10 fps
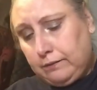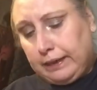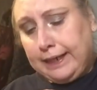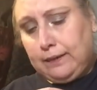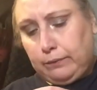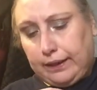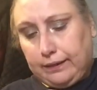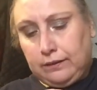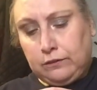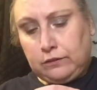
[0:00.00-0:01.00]
Anyway,
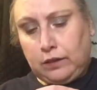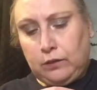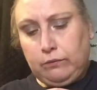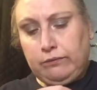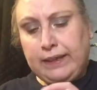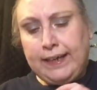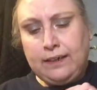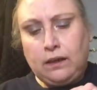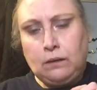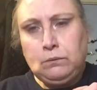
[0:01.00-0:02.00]
so then
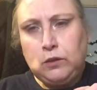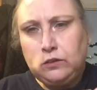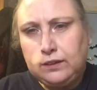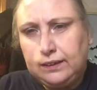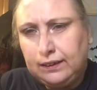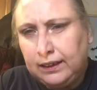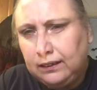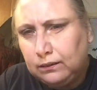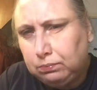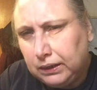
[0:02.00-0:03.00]
I'm using
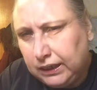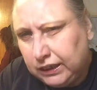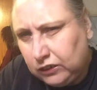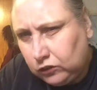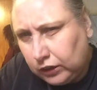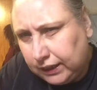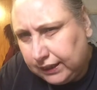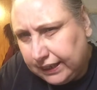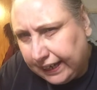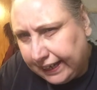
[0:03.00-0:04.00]
this pinky shade
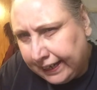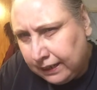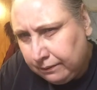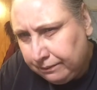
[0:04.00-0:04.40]
there,